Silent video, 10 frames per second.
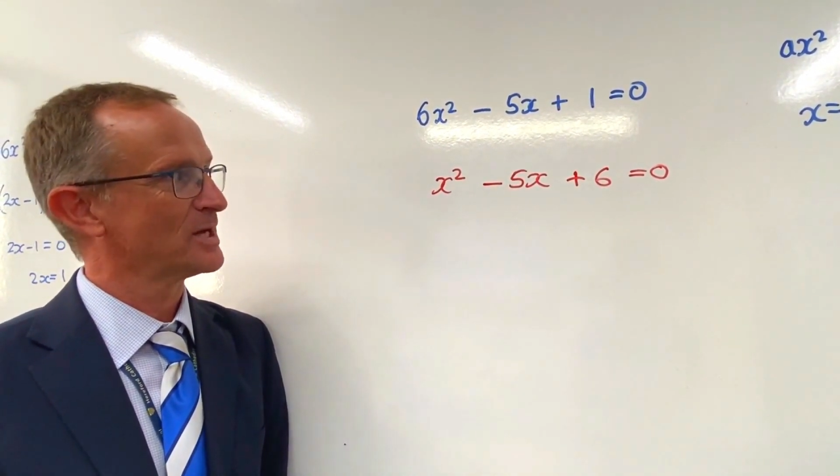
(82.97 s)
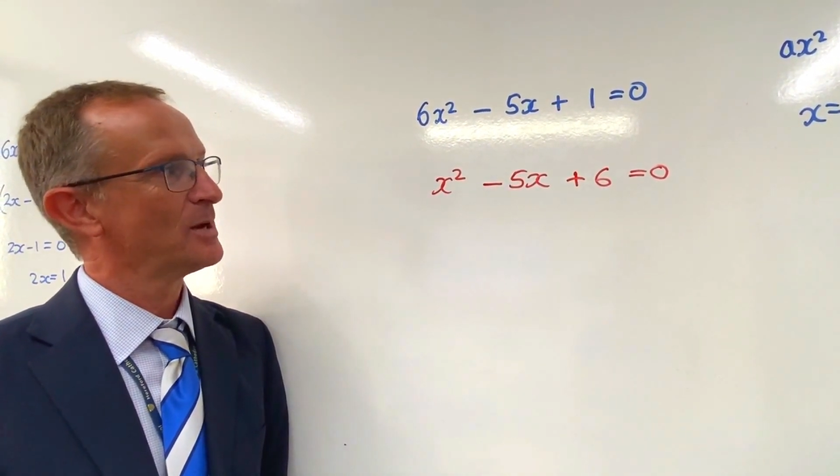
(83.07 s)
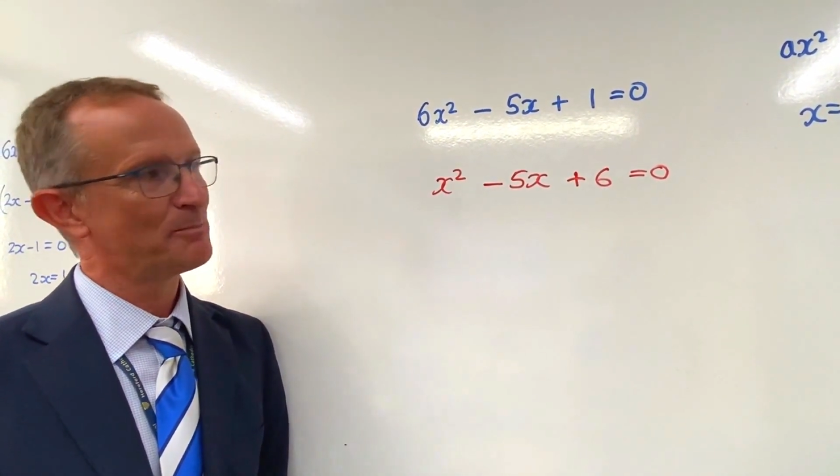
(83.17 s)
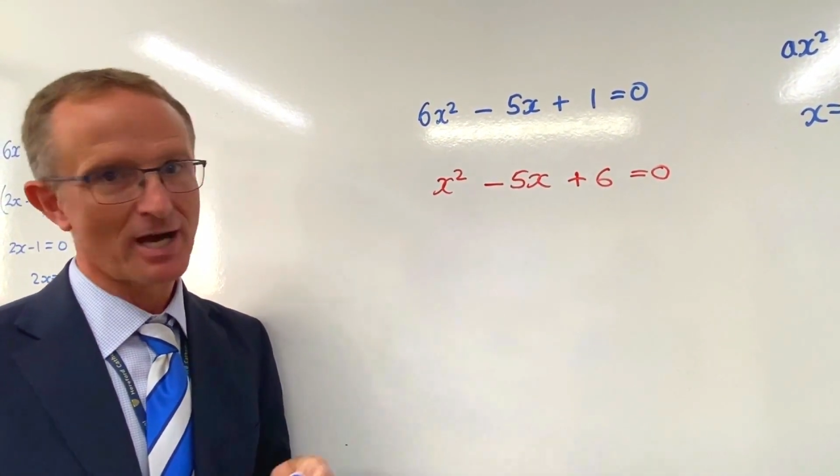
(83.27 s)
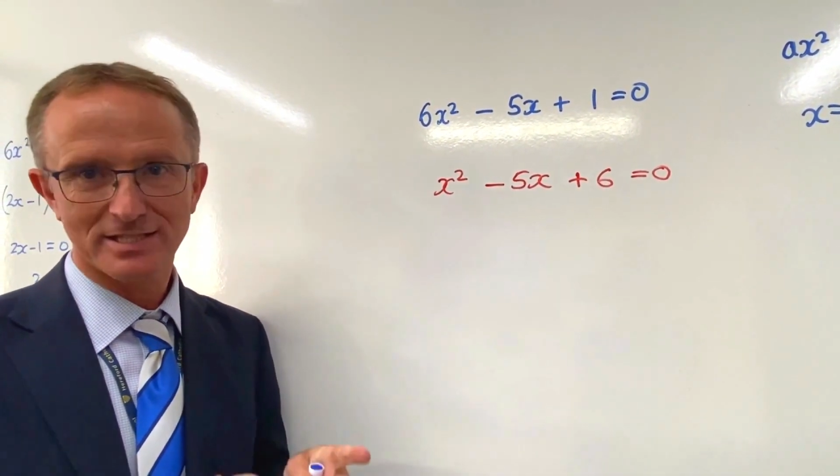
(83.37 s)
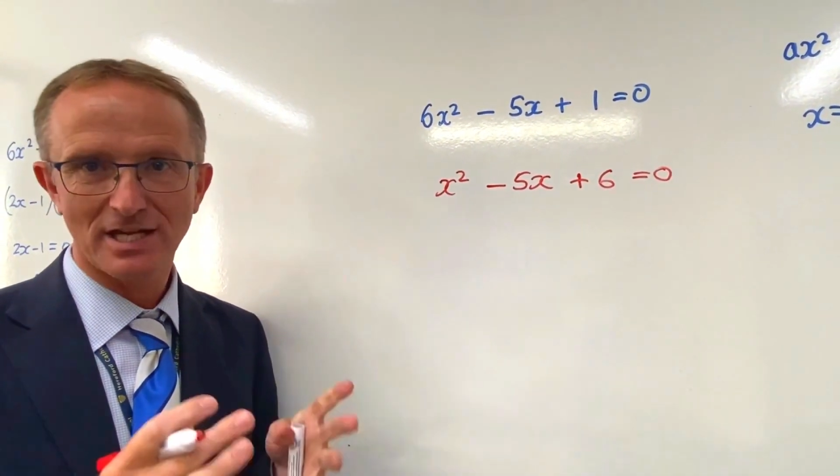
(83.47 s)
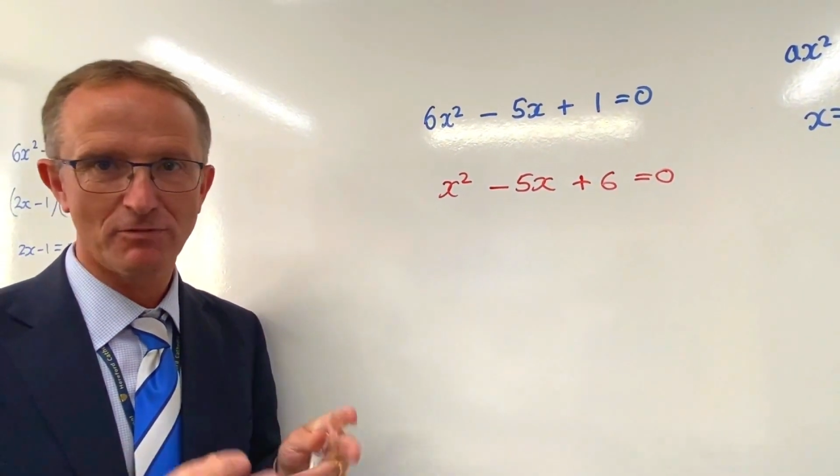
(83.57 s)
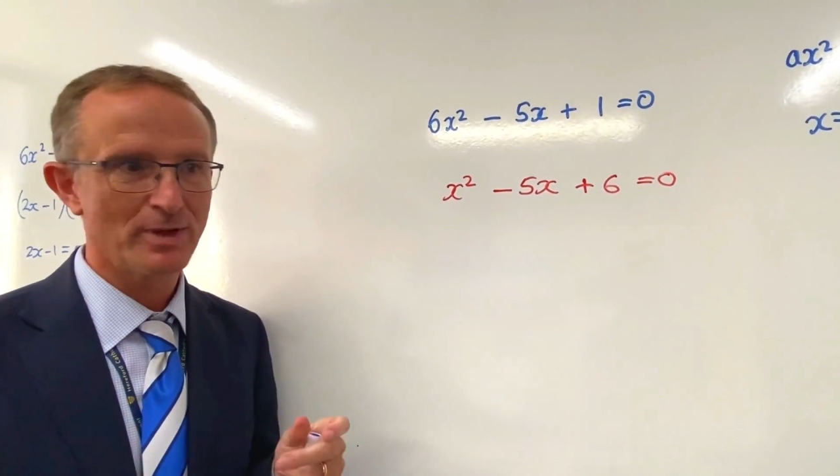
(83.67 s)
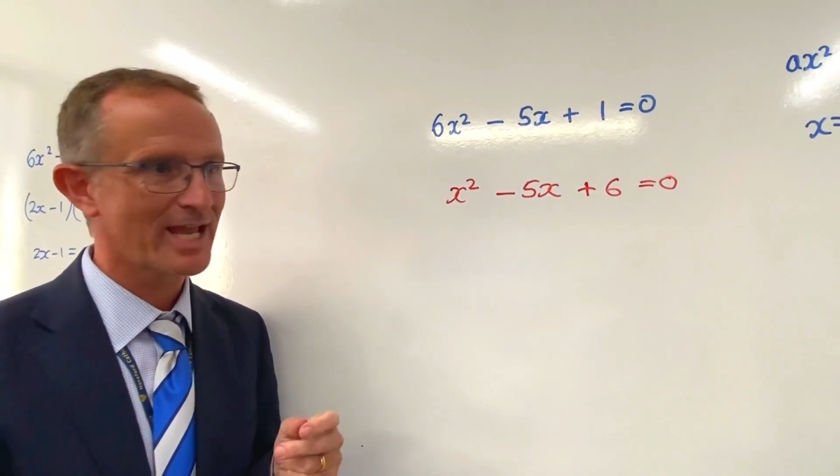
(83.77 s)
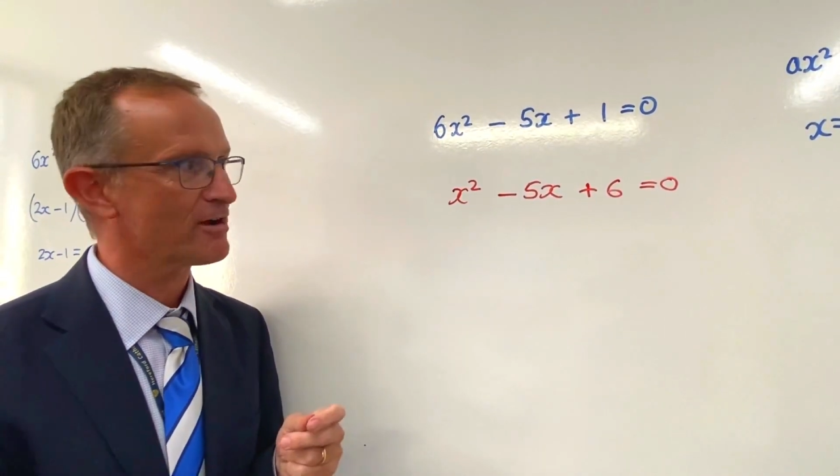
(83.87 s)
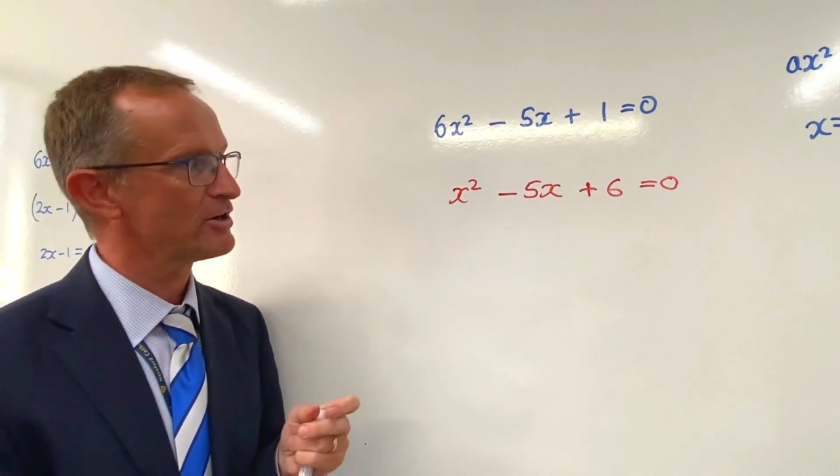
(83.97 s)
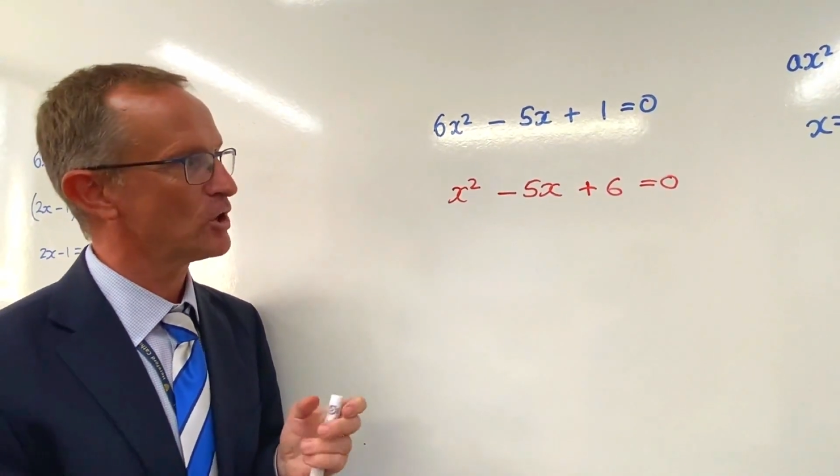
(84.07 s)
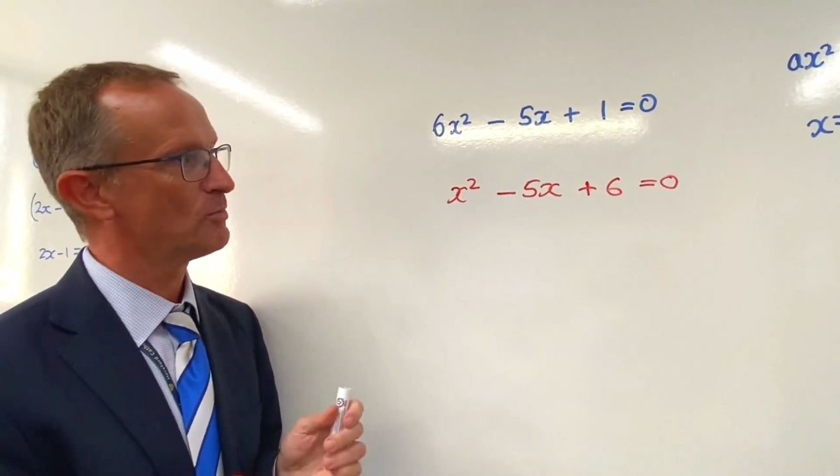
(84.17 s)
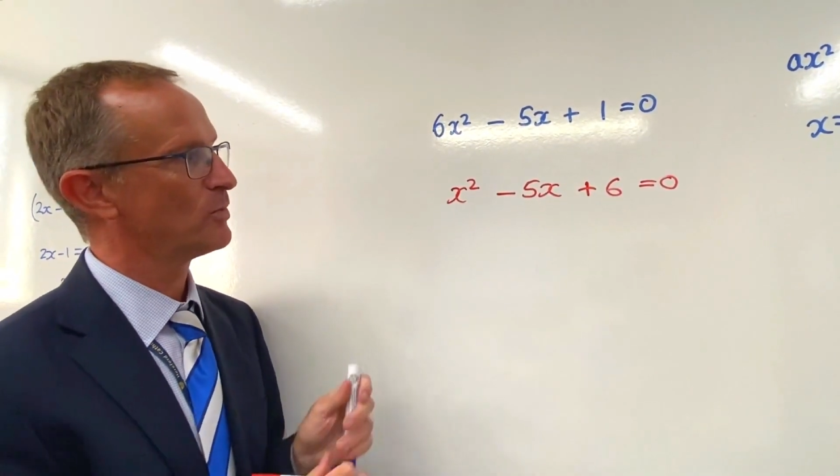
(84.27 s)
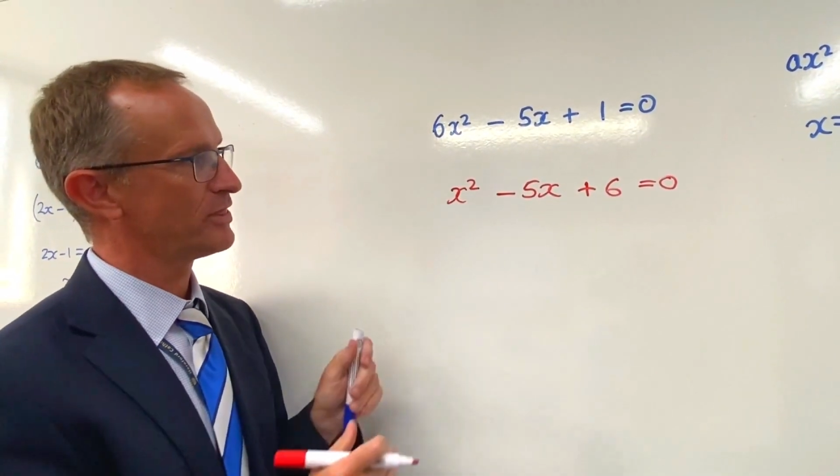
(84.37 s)
But if we carry
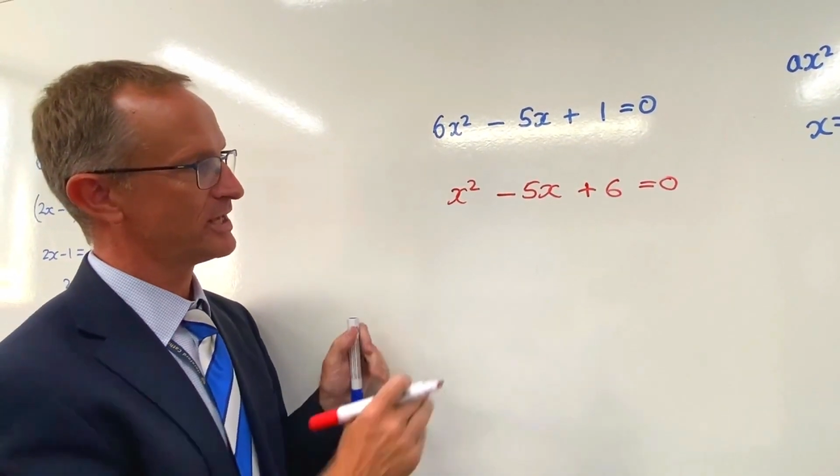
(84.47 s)
on with